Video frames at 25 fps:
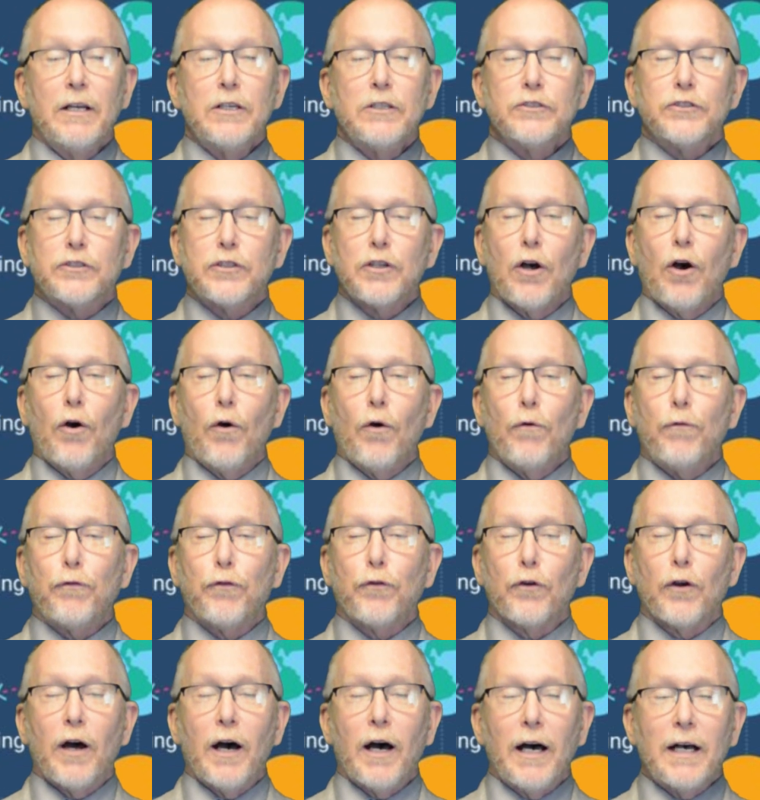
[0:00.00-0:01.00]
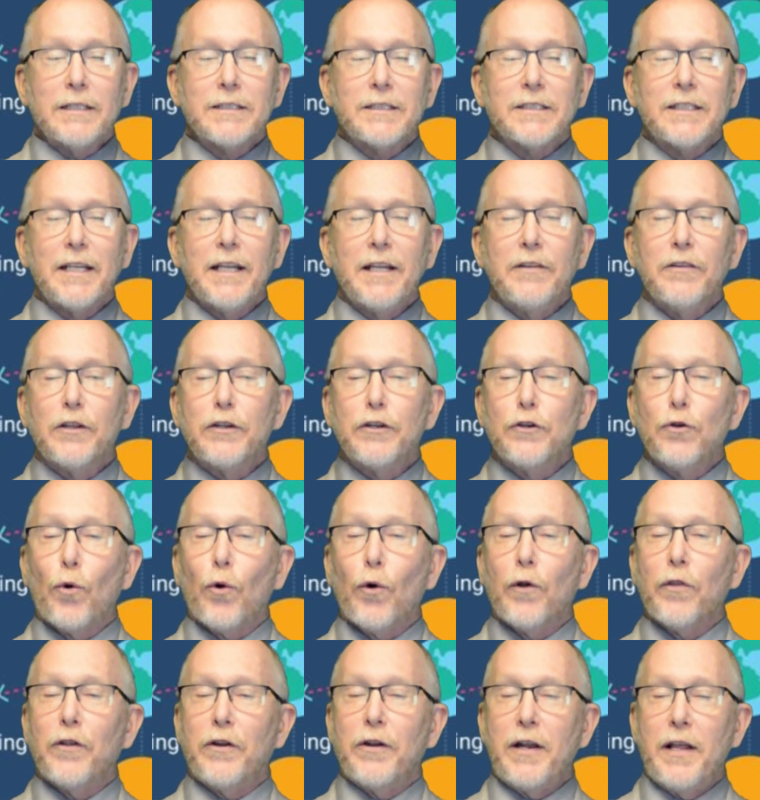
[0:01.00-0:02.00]
So for us in the
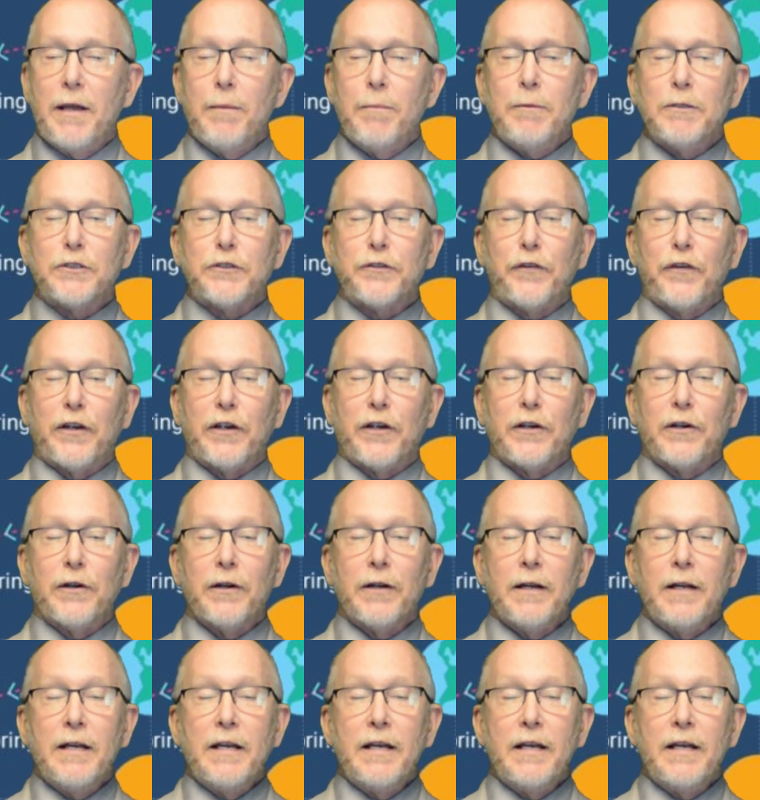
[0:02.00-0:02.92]
northern hemisphere,